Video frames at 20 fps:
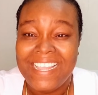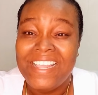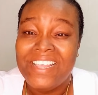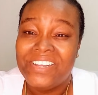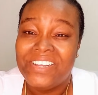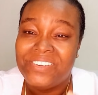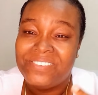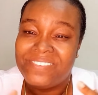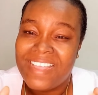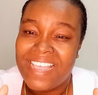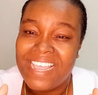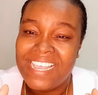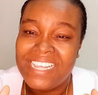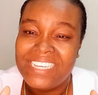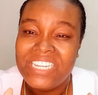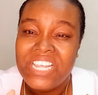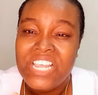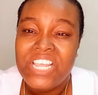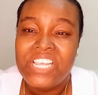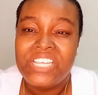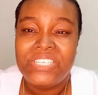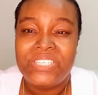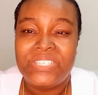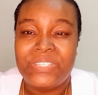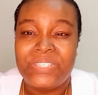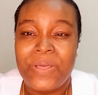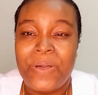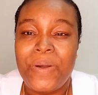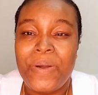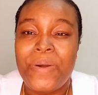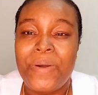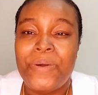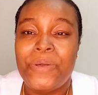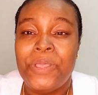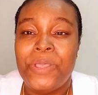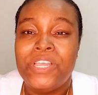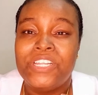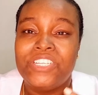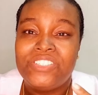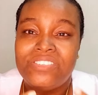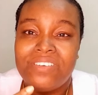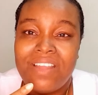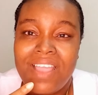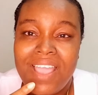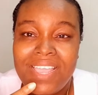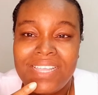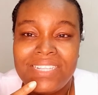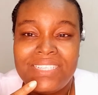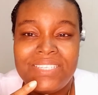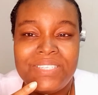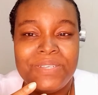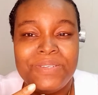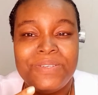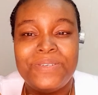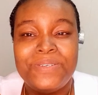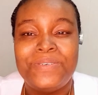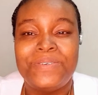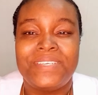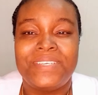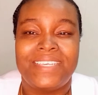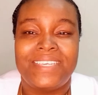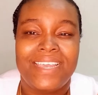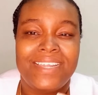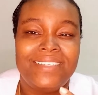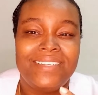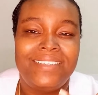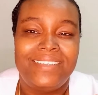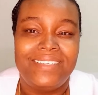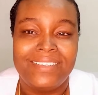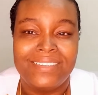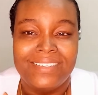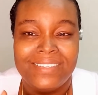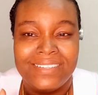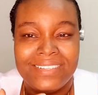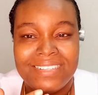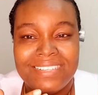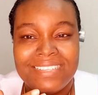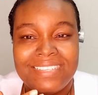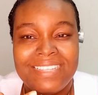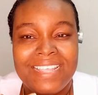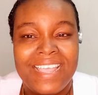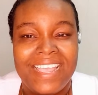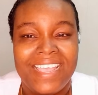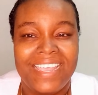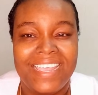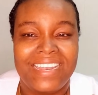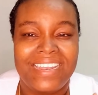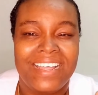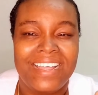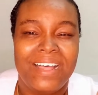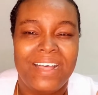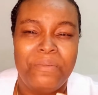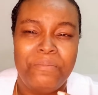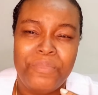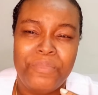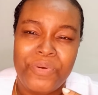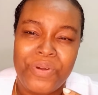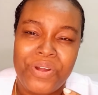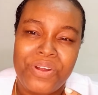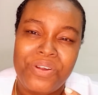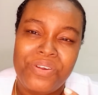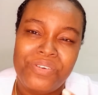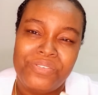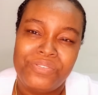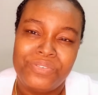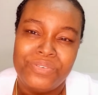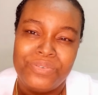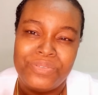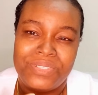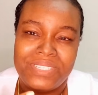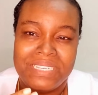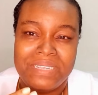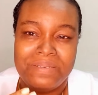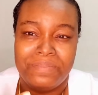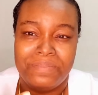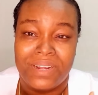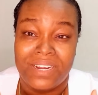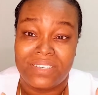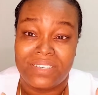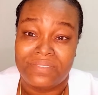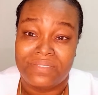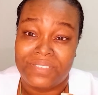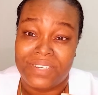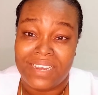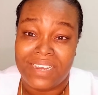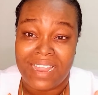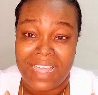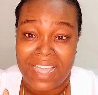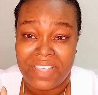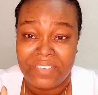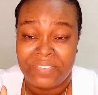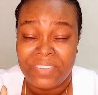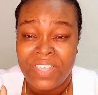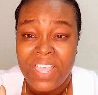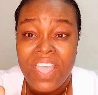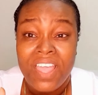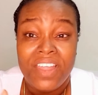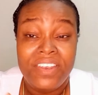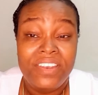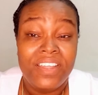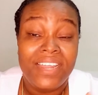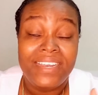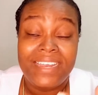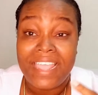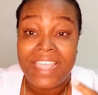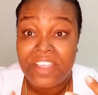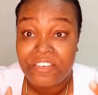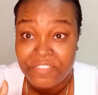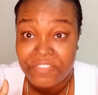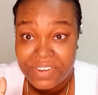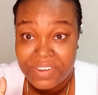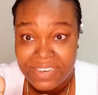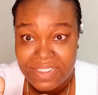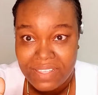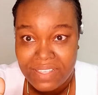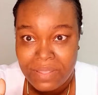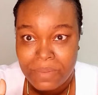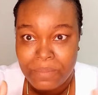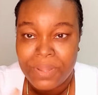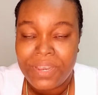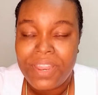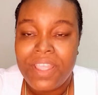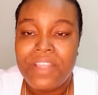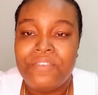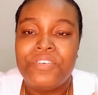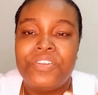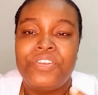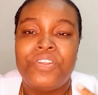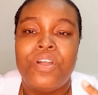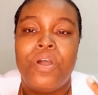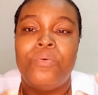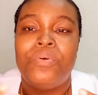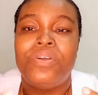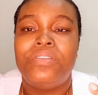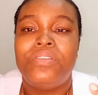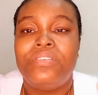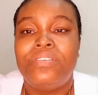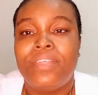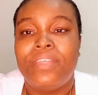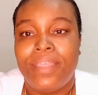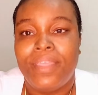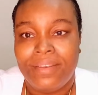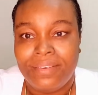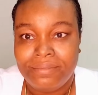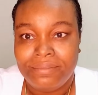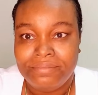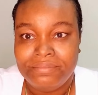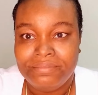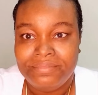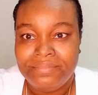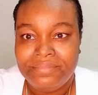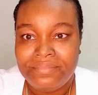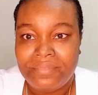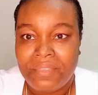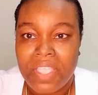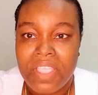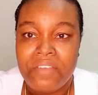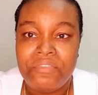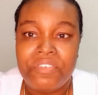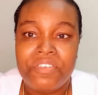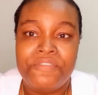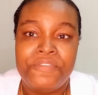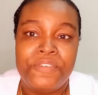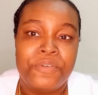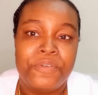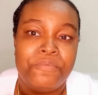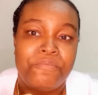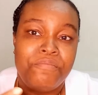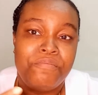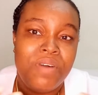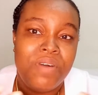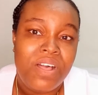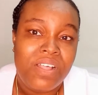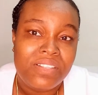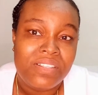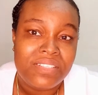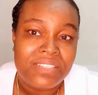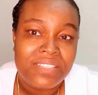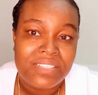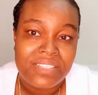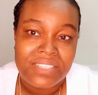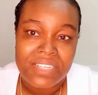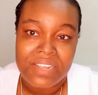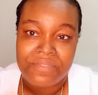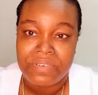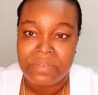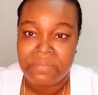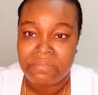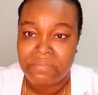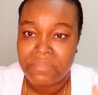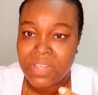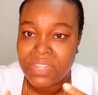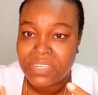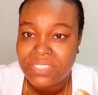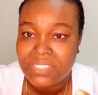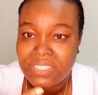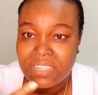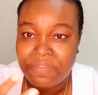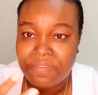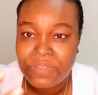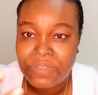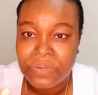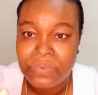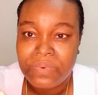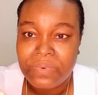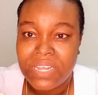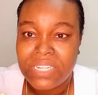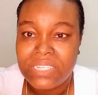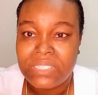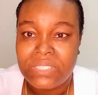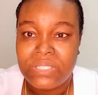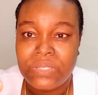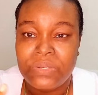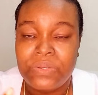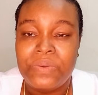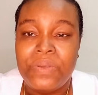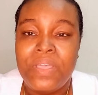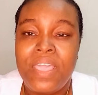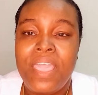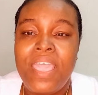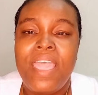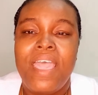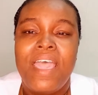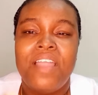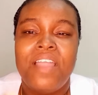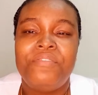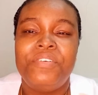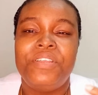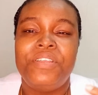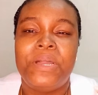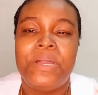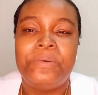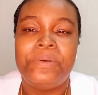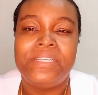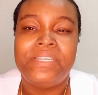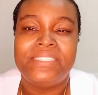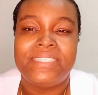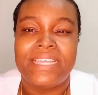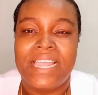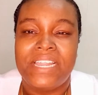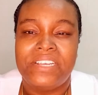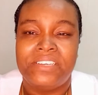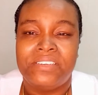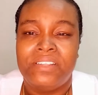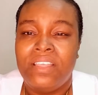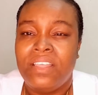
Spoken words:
Right? So try to get Kegels in a more routine part of your life. Not every day, but every now and then. Every few months, every month if you want to, every now and then.